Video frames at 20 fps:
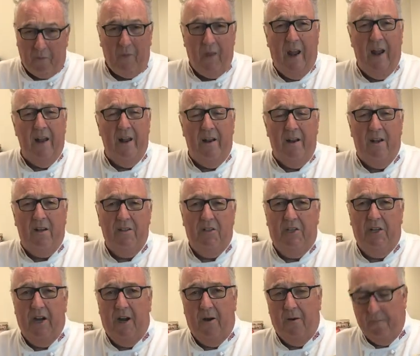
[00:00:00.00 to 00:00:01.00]
in a
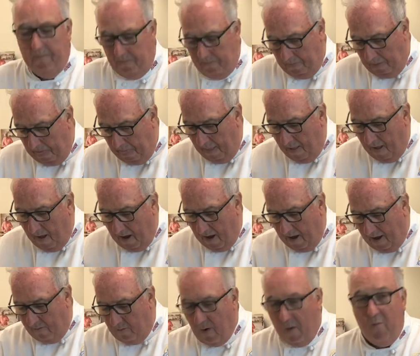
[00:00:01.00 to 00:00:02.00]
nutshell,
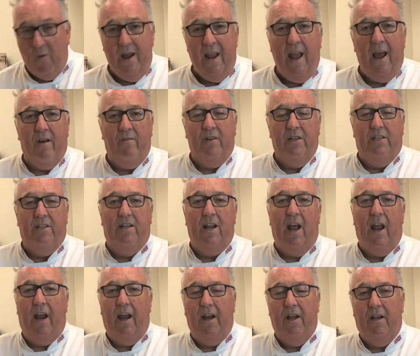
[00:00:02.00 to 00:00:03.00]
when we have a
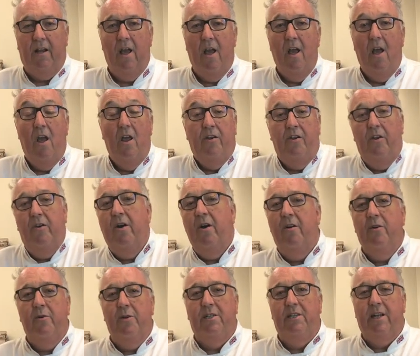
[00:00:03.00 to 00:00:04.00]
steak, you go
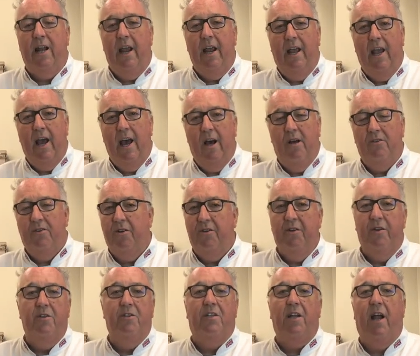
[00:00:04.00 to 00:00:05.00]
to a steakhouse and
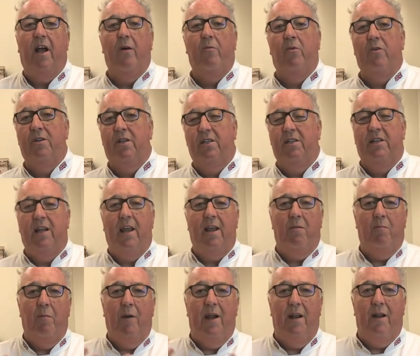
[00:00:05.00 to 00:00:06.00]
you say, I want a steak
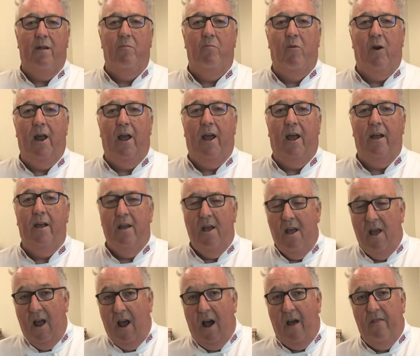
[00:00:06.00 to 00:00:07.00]
medium rare,
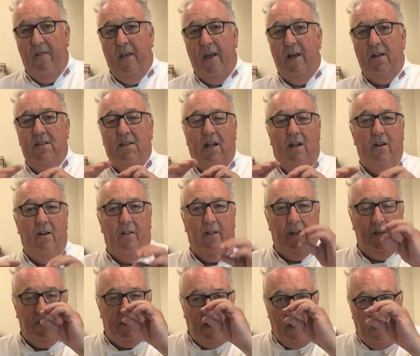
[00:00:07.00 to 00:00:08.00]
and they'll tell you
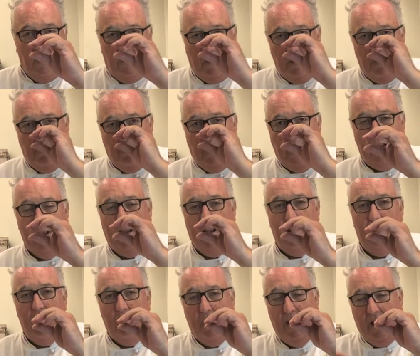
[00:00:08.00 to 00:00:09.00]
that's going to be pink
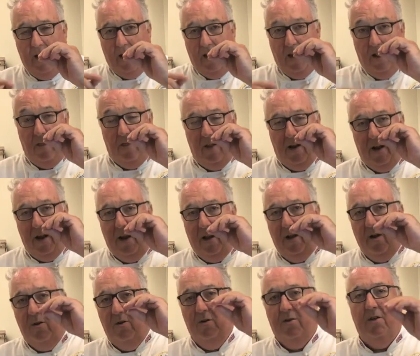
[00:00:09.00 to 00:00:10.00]
in the middle, and then it
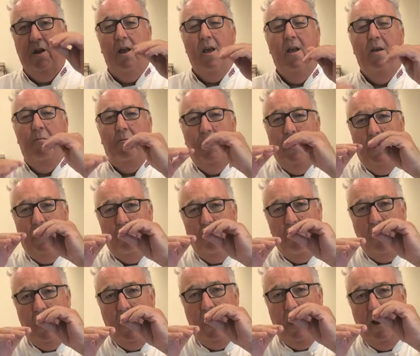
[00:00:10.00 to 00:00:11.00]
goes medium
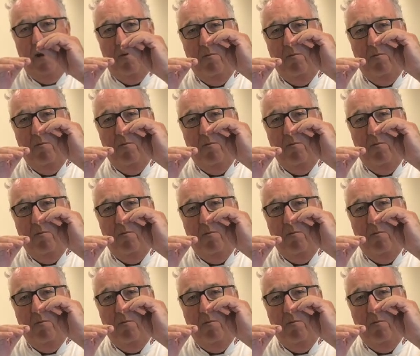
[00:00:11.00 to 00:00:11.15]
rare,